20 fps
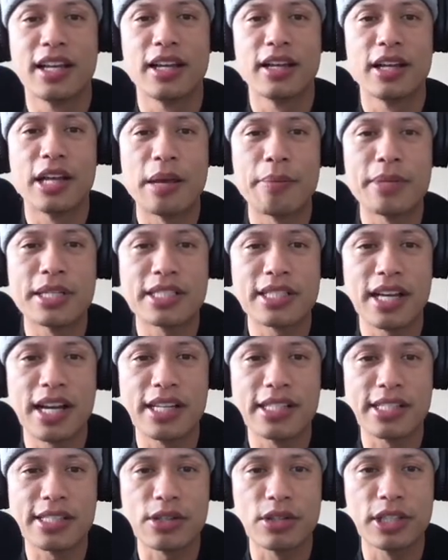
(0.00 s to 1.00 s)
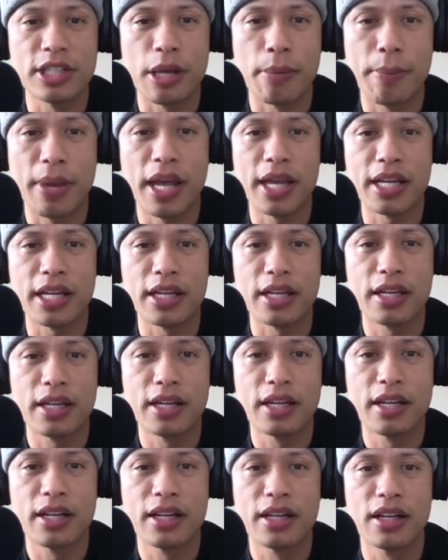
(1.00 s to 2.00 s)
And besides, it's only a penny
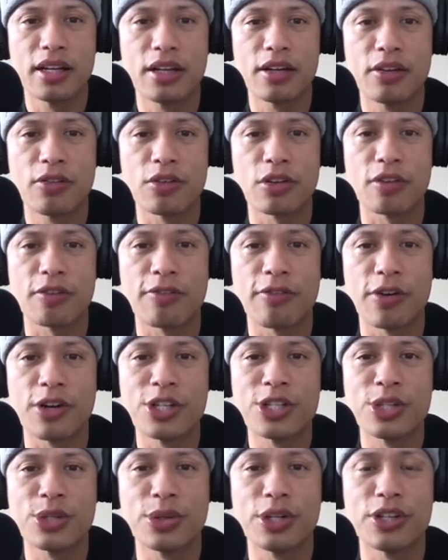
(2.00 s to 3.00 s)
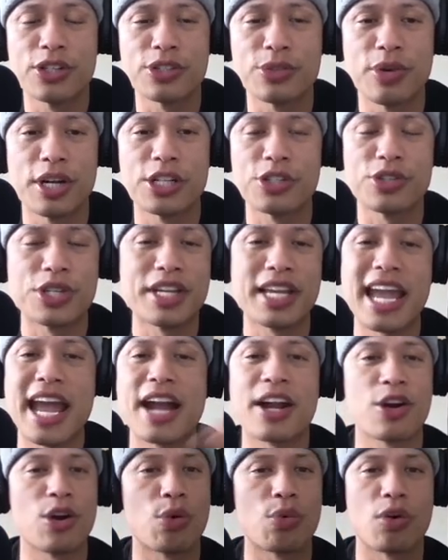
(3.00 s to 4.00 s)
for the first two years of registry. You
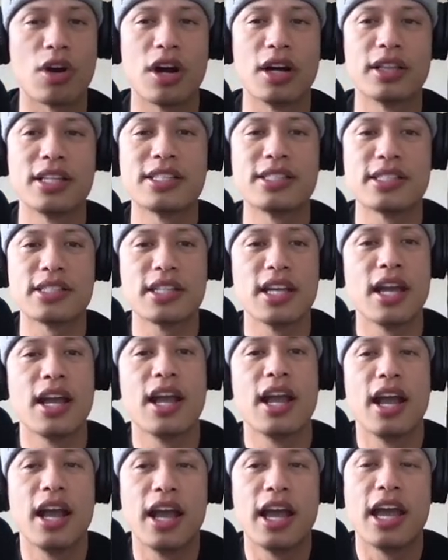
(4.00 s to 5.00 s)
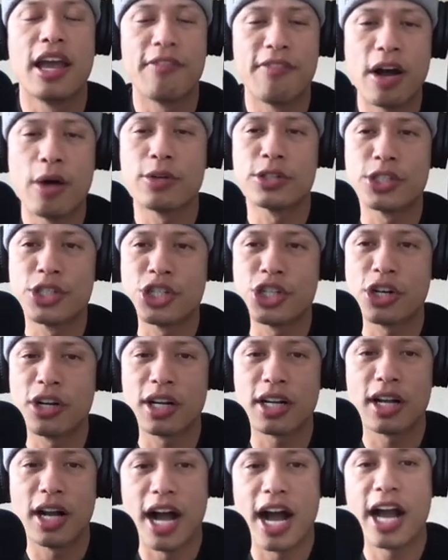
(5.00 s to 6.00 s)
can't go wrong. This is, if I was a
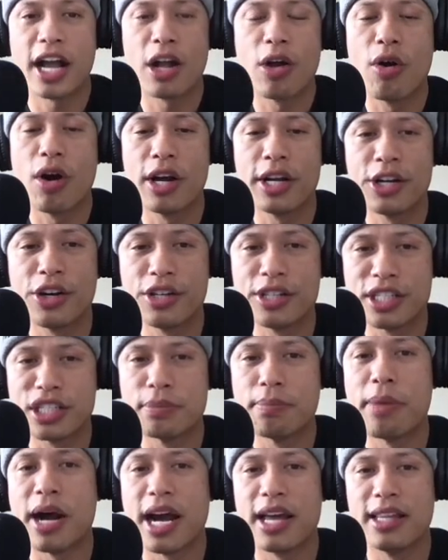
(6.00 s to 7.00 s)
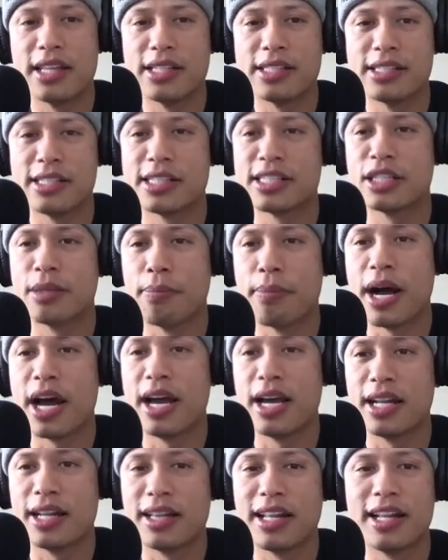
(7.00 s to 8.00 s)
jerk, I go on here and just buy this just to
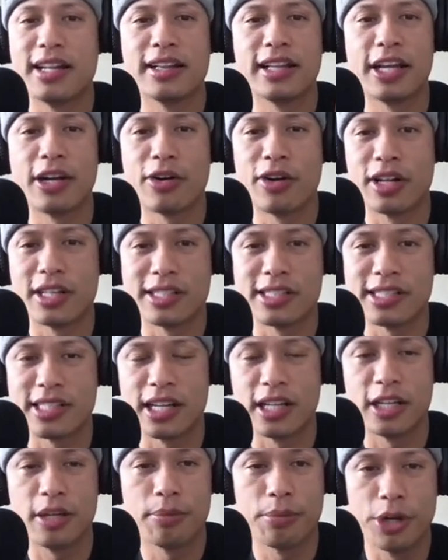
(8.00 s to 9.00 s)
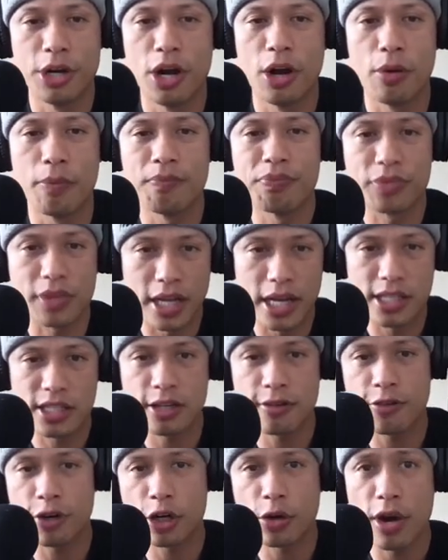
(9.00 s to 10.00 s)
buy it and then later on sell it. But no, it's
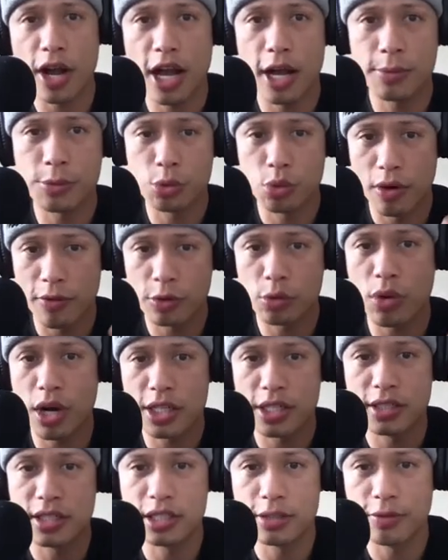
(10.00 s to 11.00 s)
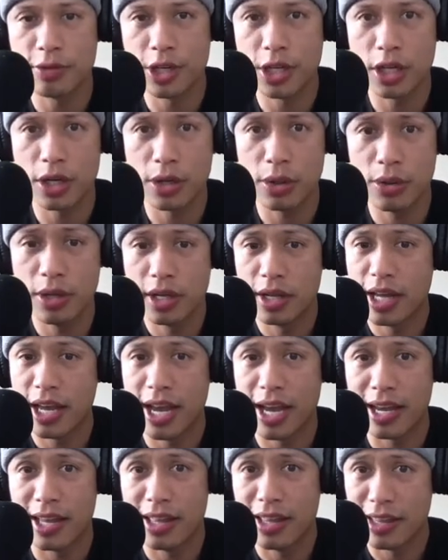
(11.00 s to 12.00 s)
up for grabs. Whoever's watching this video,
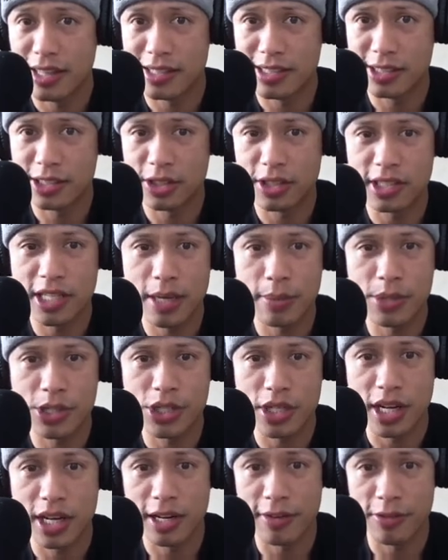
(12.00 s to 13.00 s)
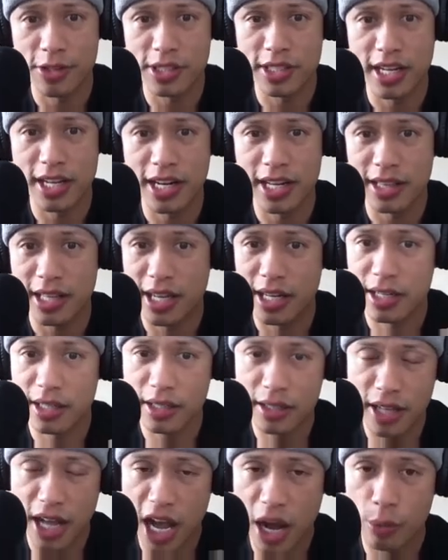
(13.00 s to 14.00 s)
hey, this is your time to shine. If you stay in
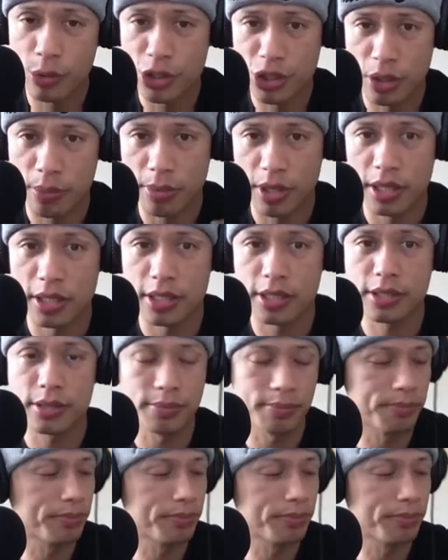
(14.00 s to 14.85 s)
Atlanta, I would jump on this.